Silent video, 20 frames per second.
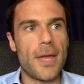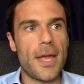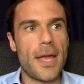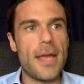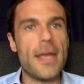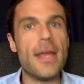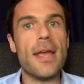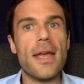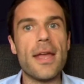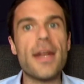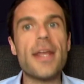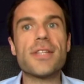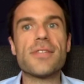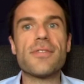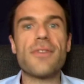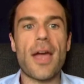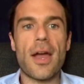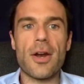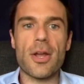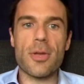it is
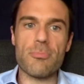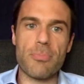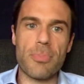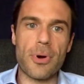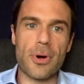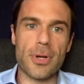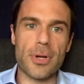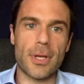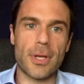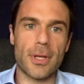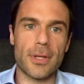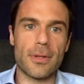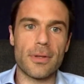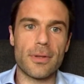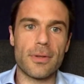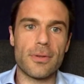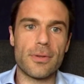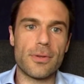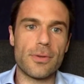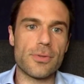very important
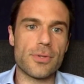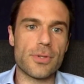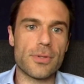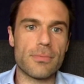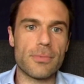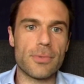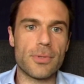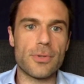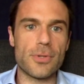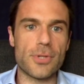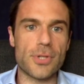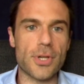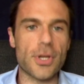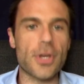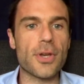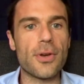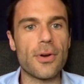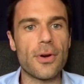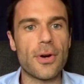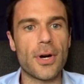to
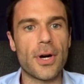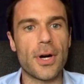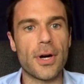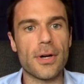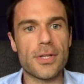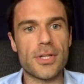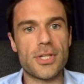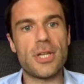secure